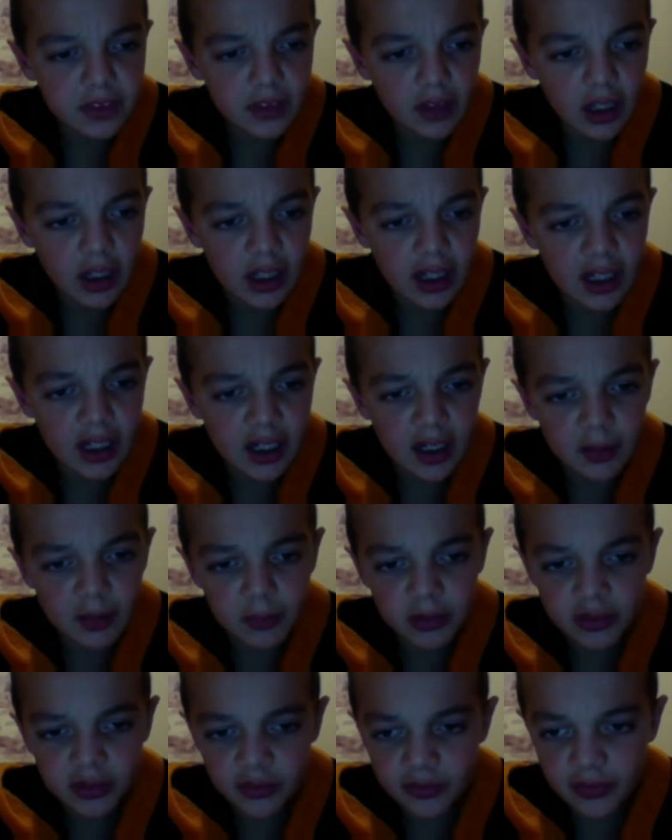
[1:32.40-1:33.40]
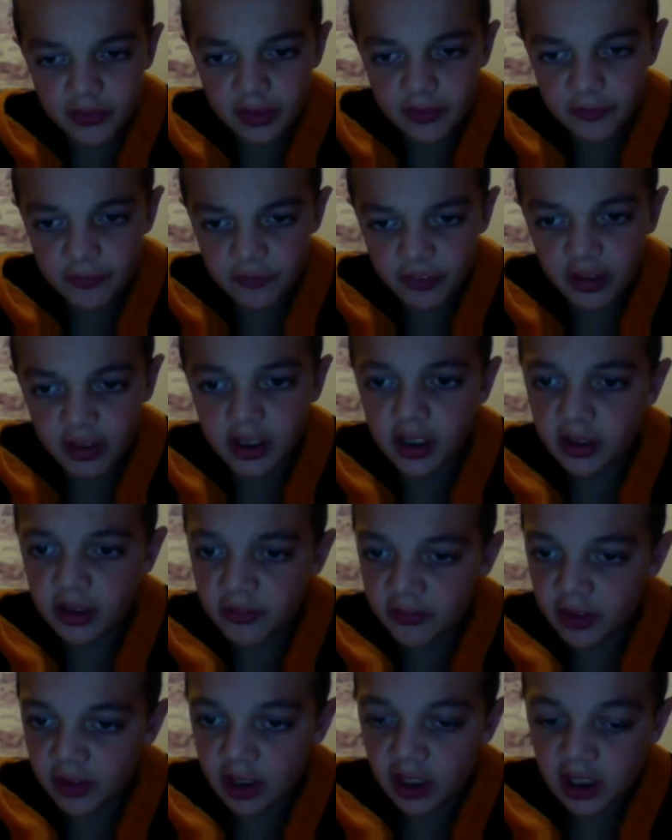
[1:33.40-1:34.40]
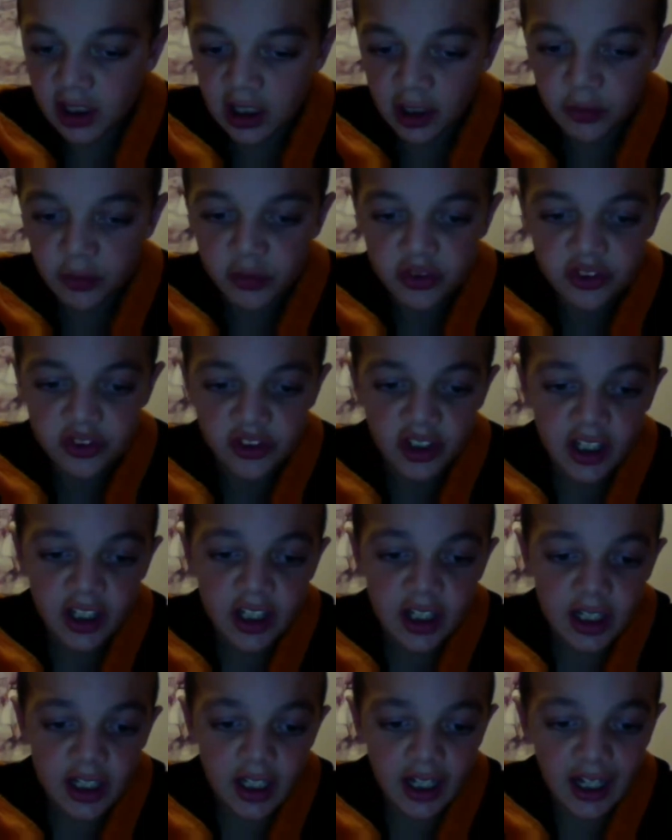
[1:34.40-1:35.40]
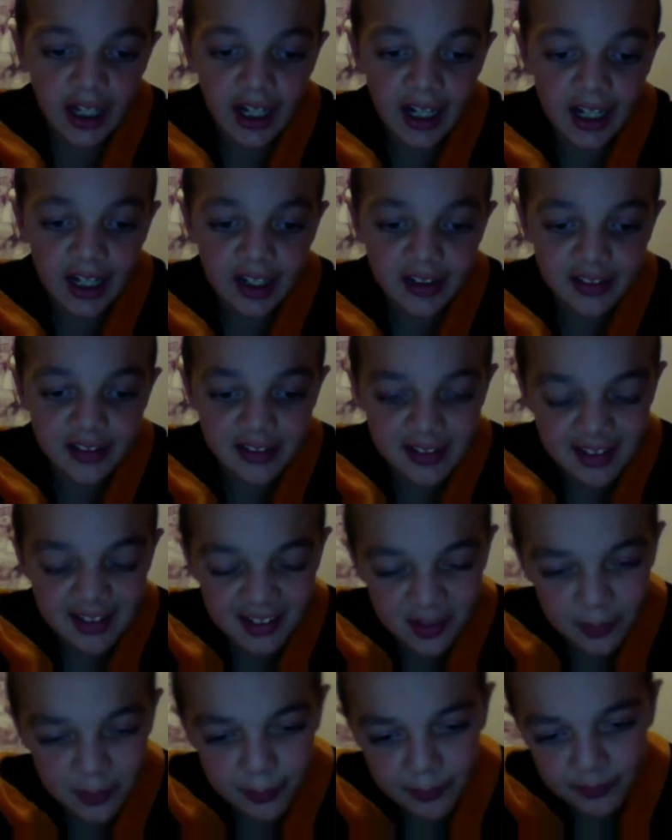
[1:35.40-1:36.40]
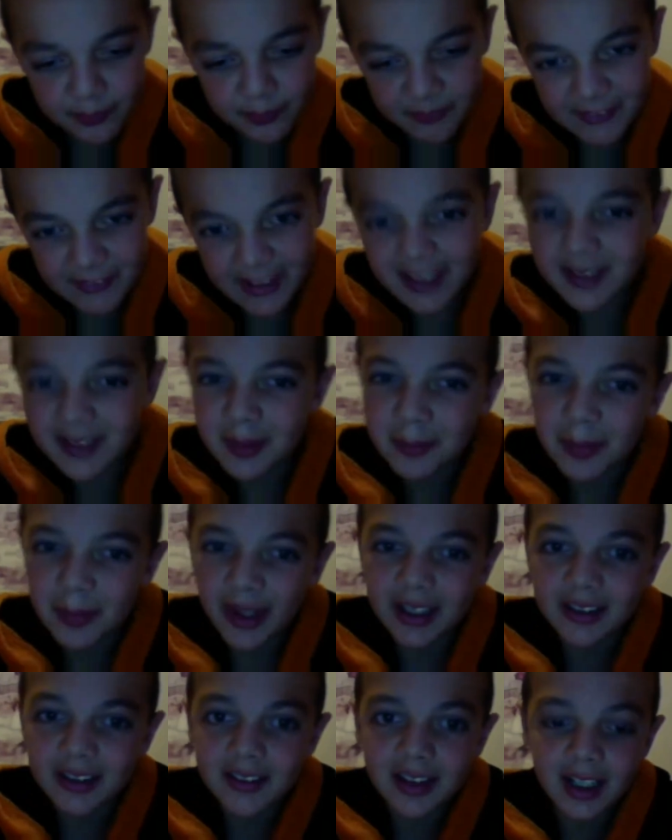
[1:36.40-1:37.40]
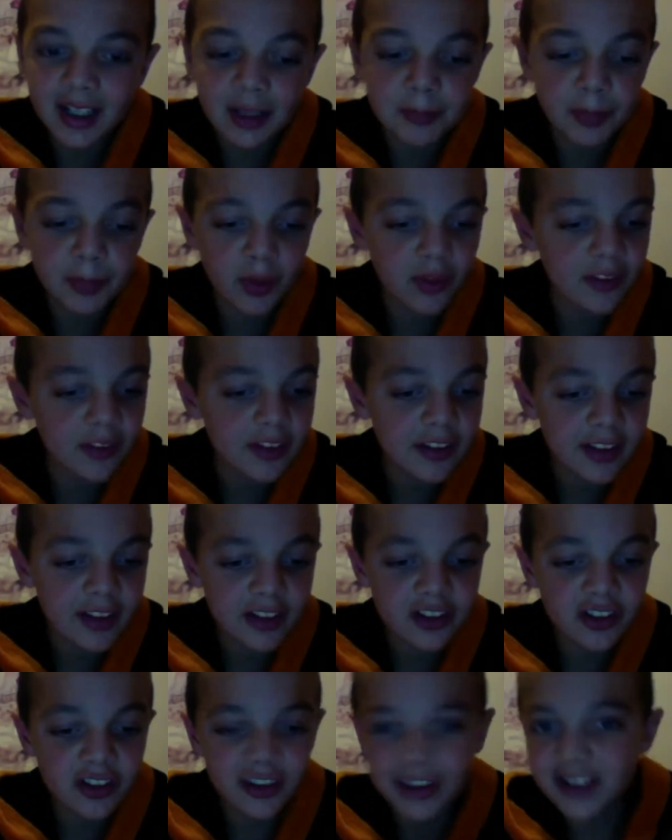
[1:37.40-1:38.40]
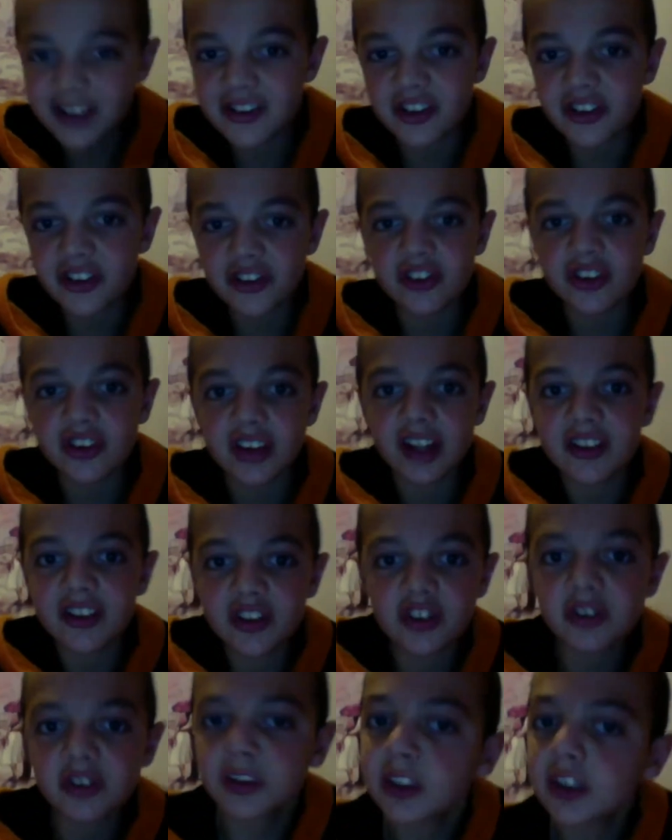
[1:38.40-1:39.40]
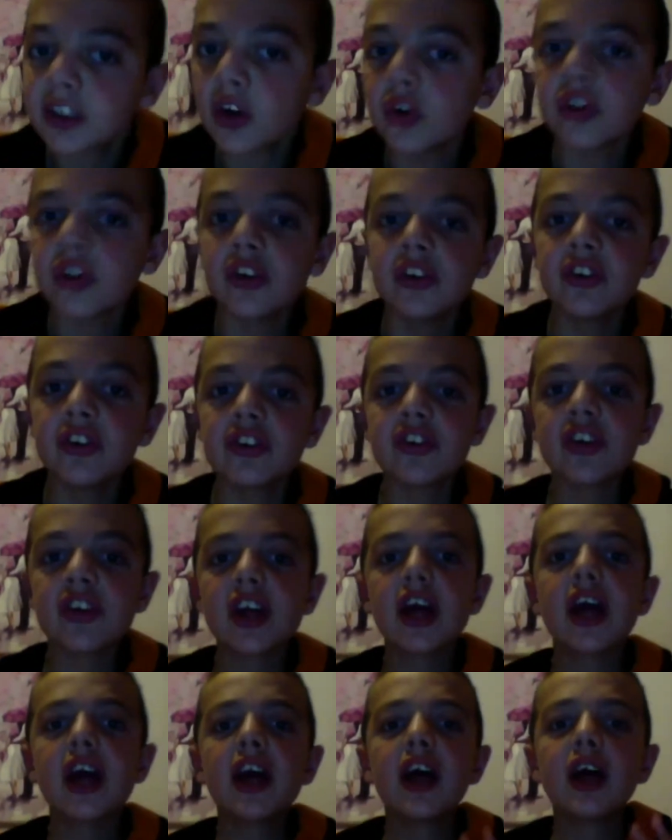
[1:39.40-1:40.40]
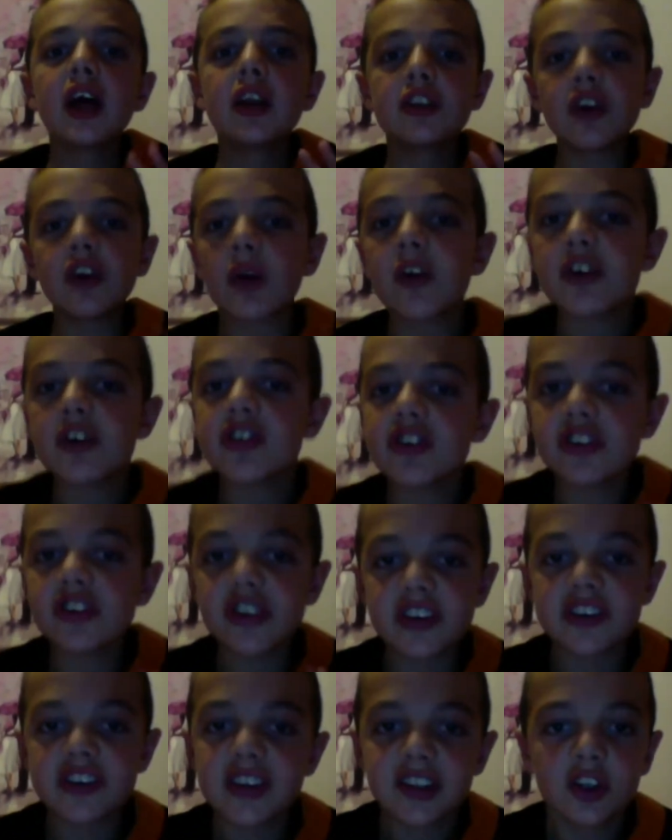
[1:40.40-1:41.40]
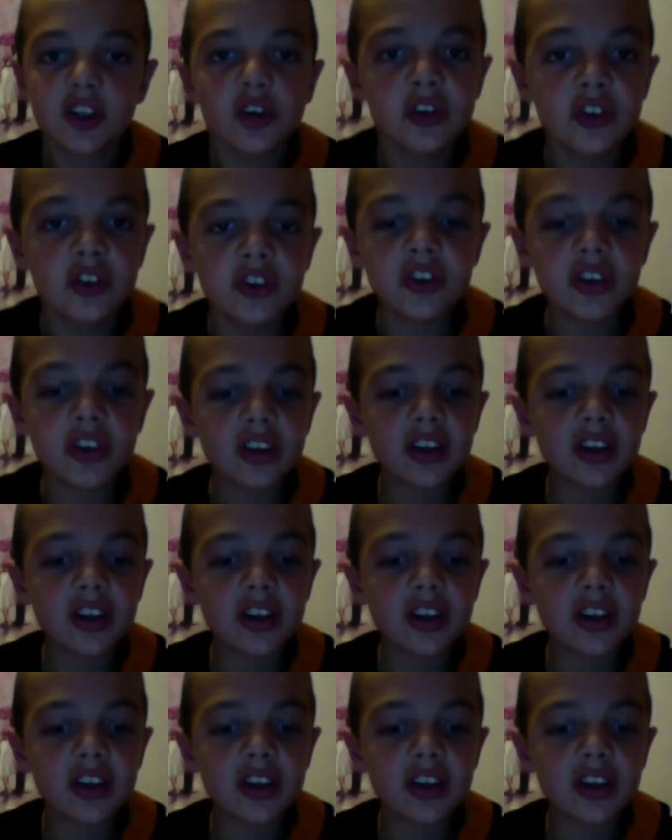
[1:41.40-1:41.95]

were very, very close to getting them back in the game, but they just couldn't. Norwich City couldn't